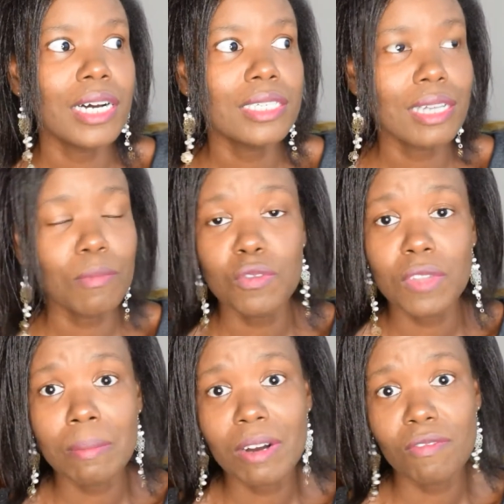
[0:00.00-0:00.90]
Some of
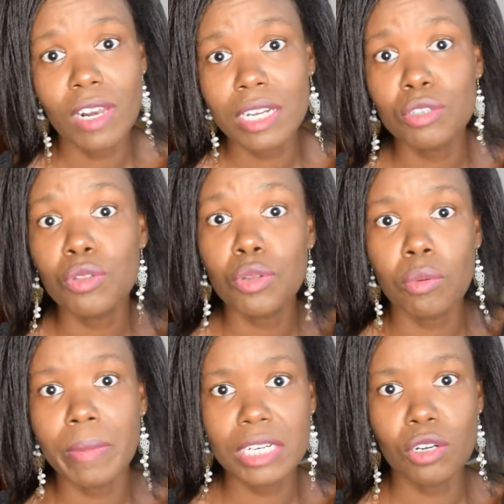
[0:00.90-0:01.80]
them I've learned through
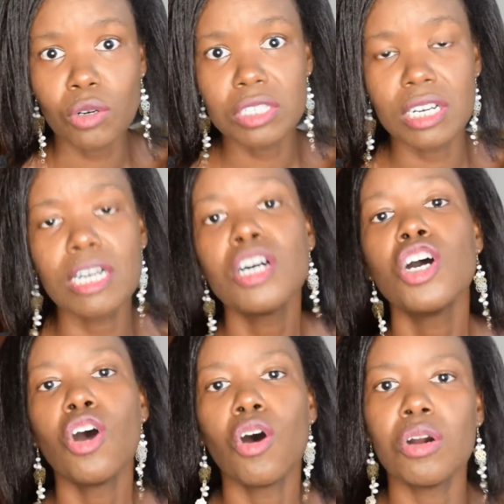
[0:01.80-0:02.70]
my doctor
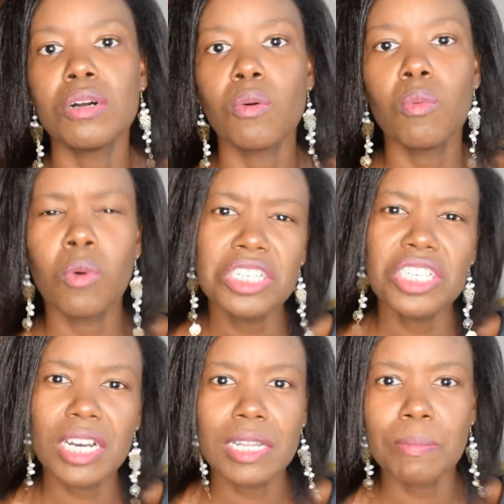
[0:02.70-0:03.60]
or watching
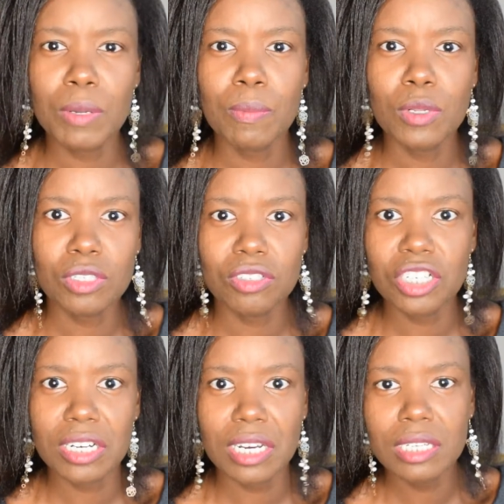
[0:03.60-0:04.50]
other people's
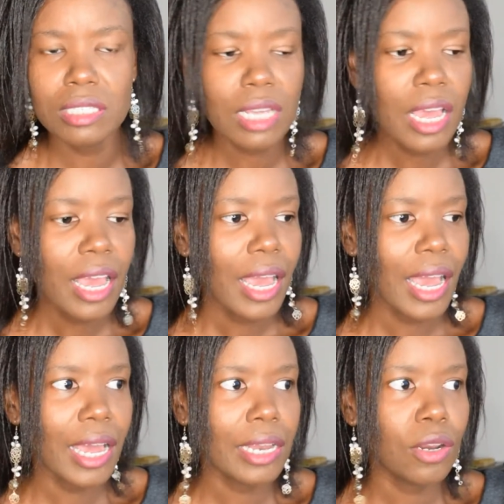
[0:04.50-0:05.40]
journeys,
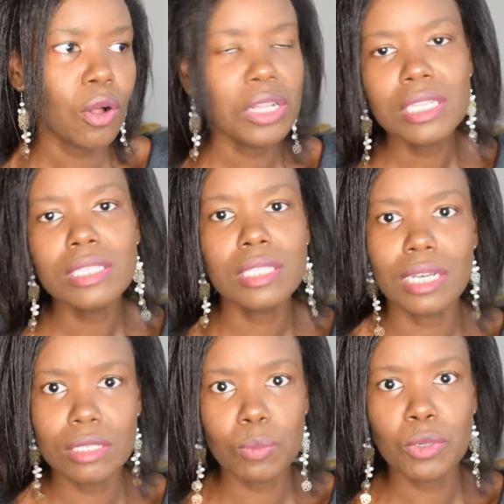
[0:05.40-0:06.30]
and all these
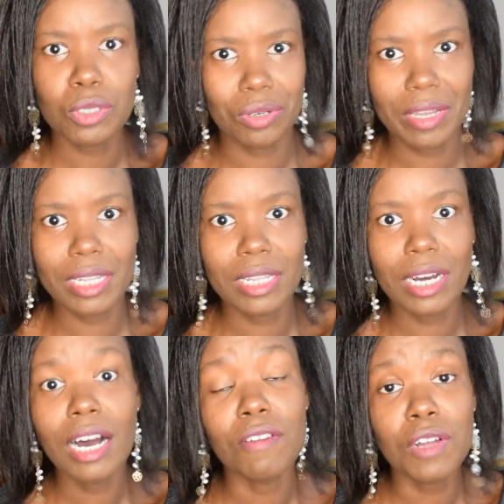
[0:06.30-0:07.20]
things put together
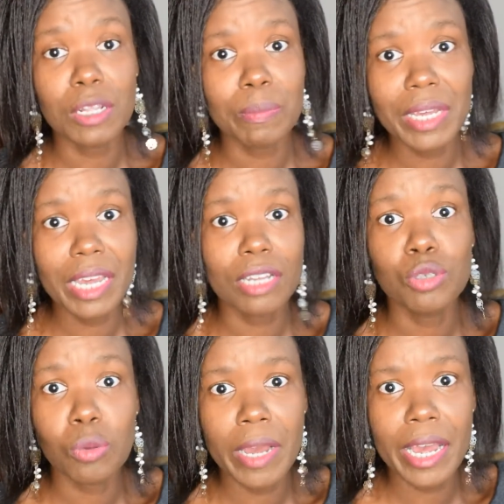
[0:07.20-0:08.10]
have helped me get
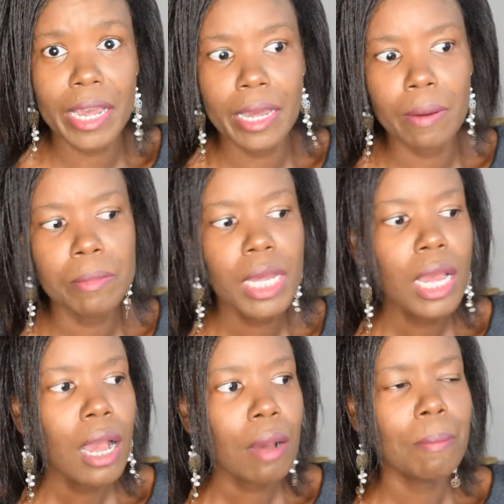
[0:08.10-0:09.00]
to where I am.
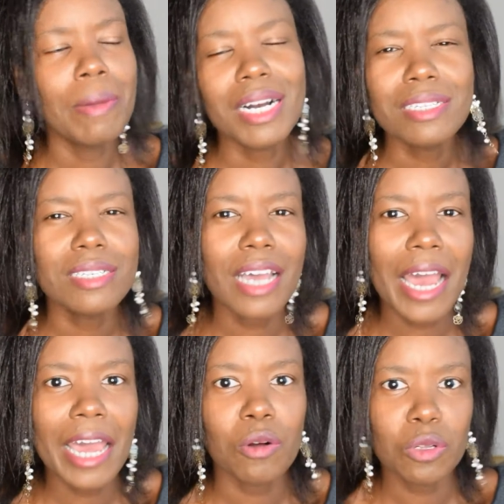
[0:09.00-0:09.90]
But
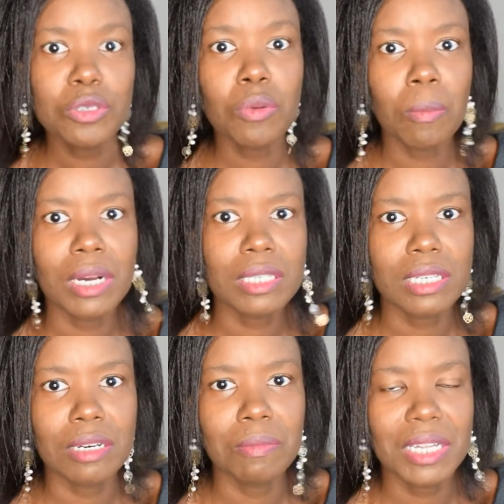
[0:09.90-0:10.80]
I also must
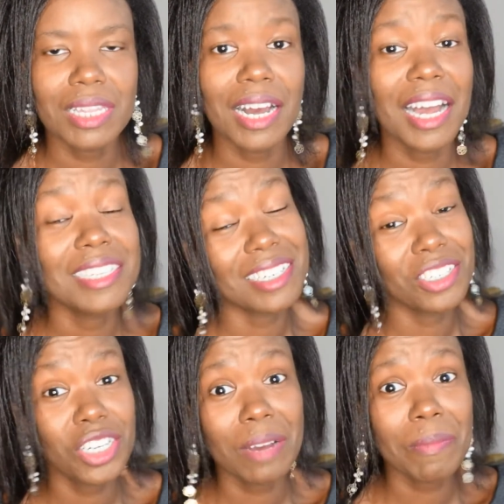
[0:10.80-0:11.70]
admit that as I
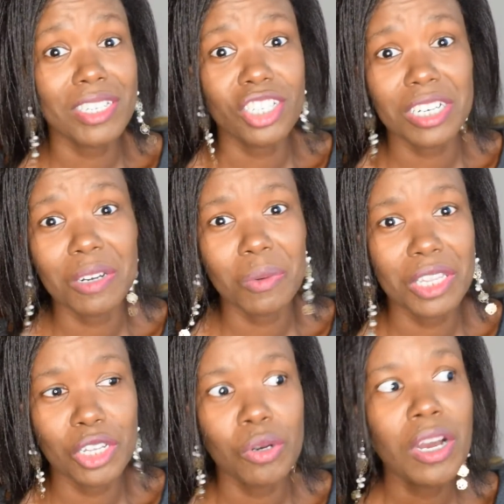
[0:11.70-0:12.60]
share my journey with
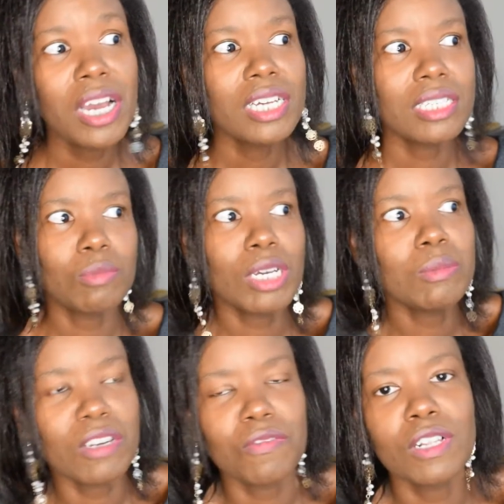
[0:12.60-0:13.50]
you, sometimes
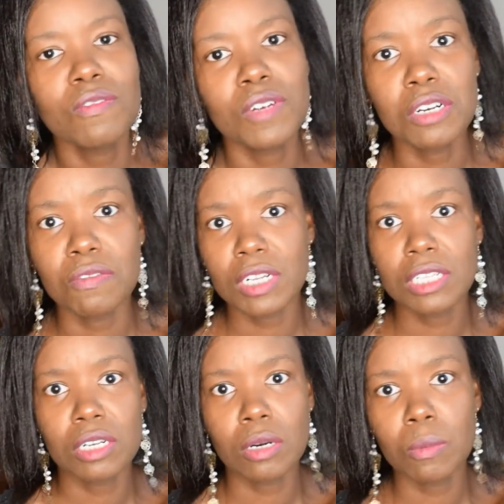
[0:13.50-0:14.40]
I feel very
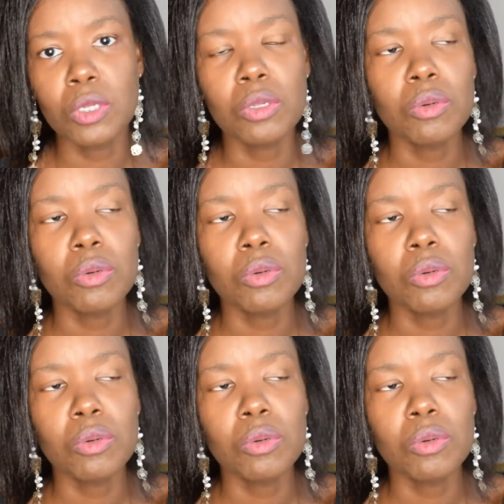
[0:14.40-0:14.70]
vulnerable.